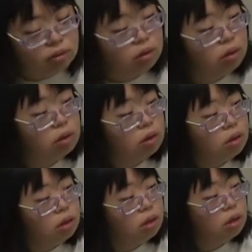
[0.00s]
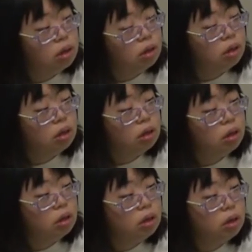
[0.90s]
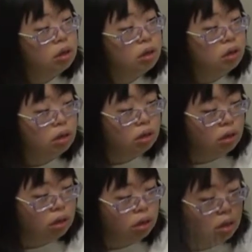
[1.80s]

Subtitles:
This person isn't speaking.